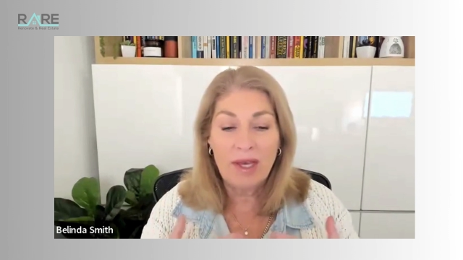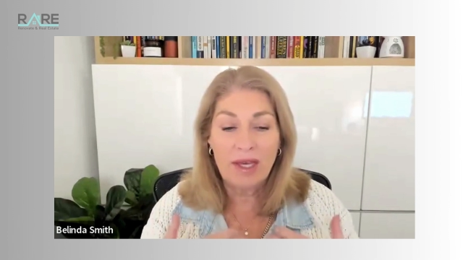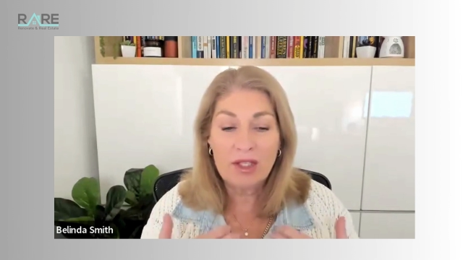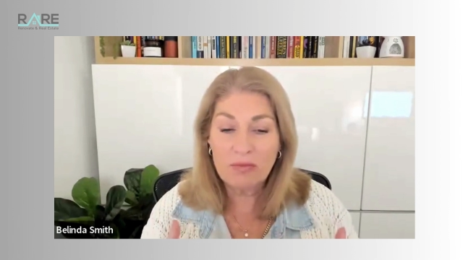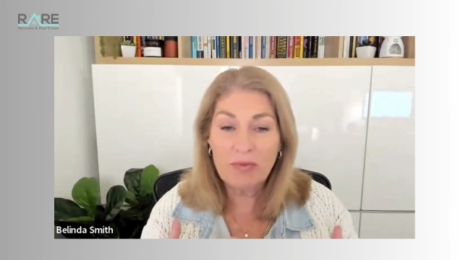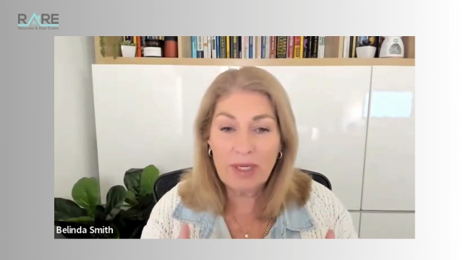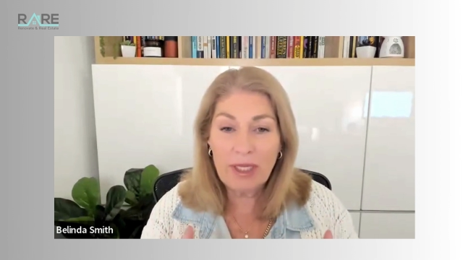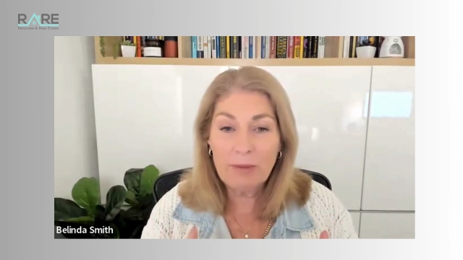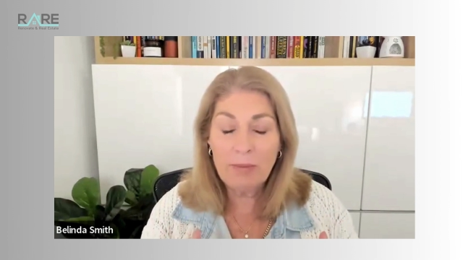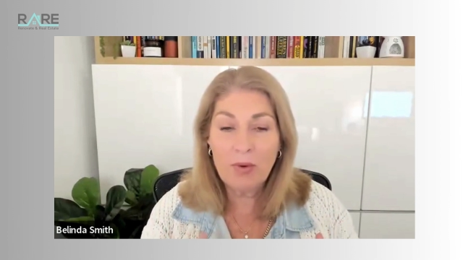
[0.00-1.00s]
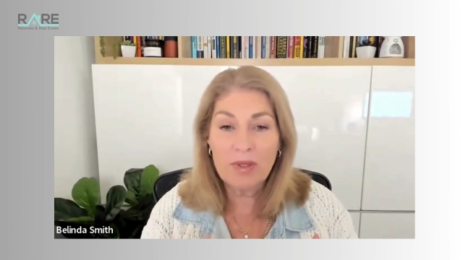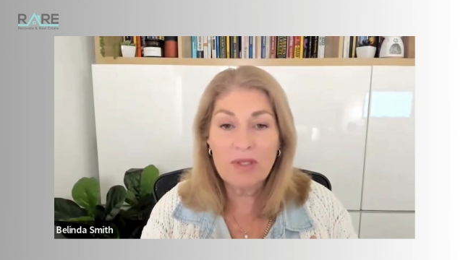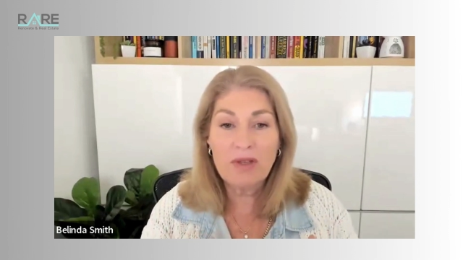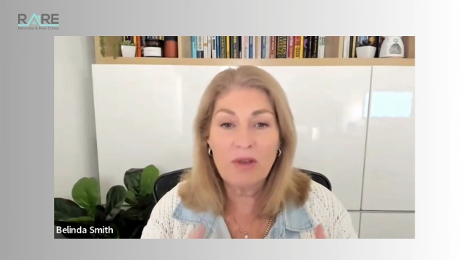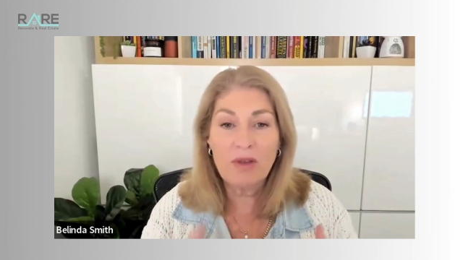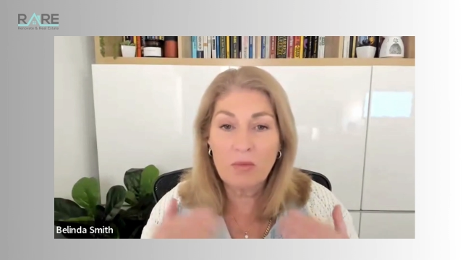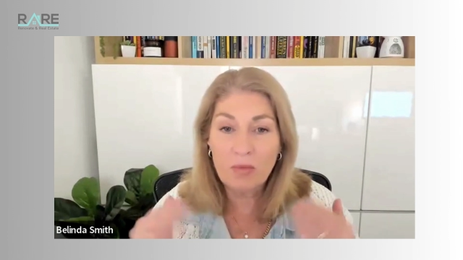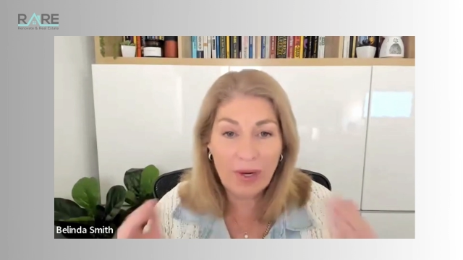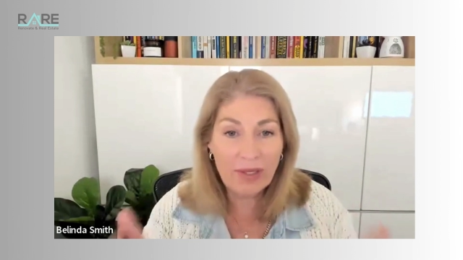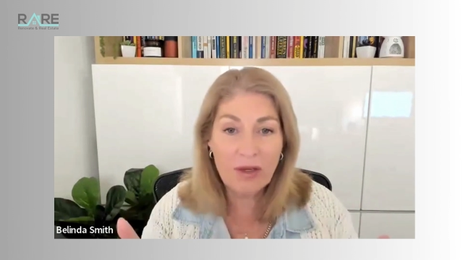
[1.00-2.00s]
It's really important so that
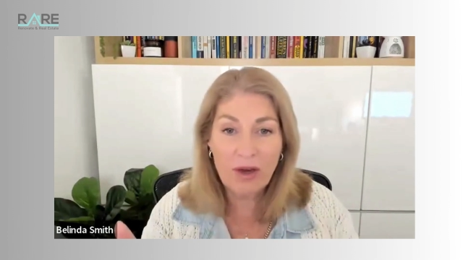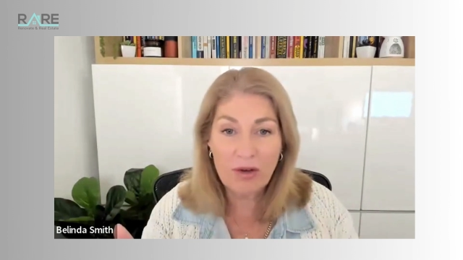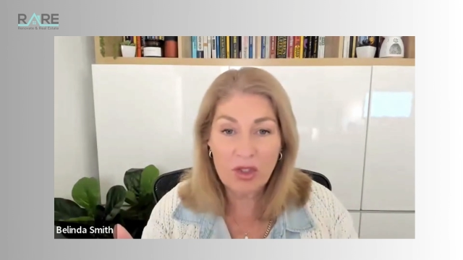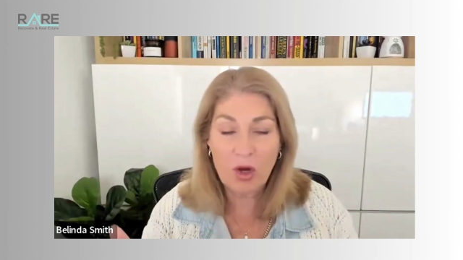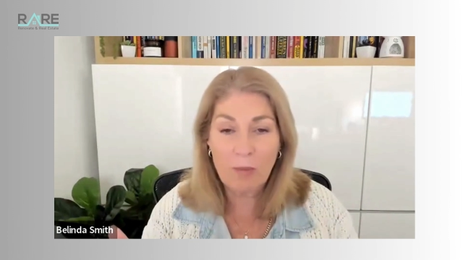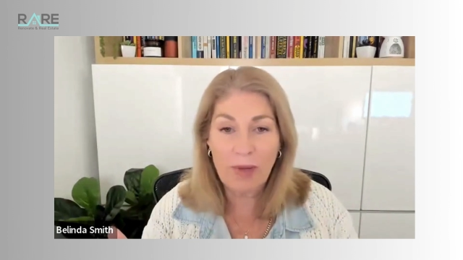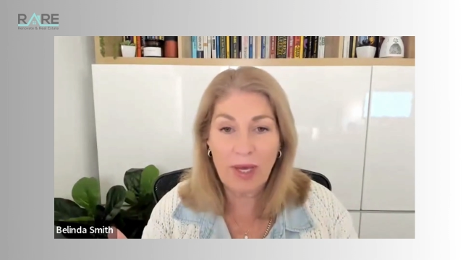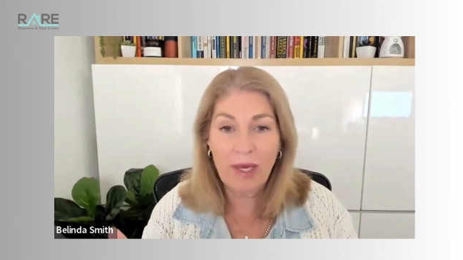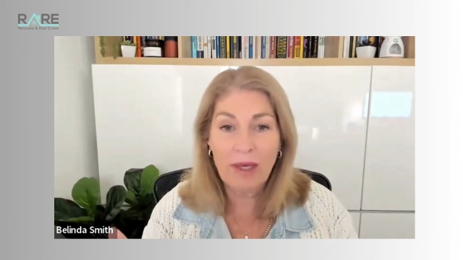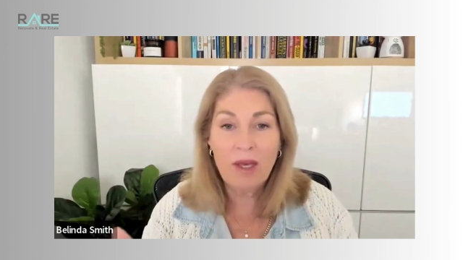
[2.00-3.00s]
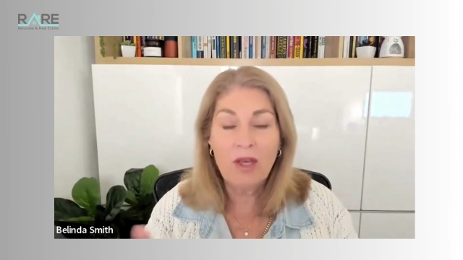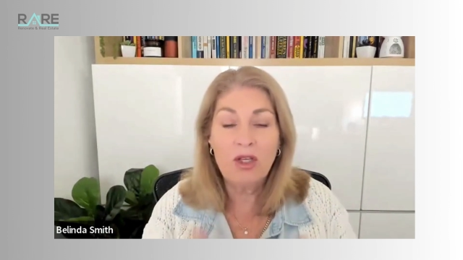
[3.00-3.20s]
when you go shopping,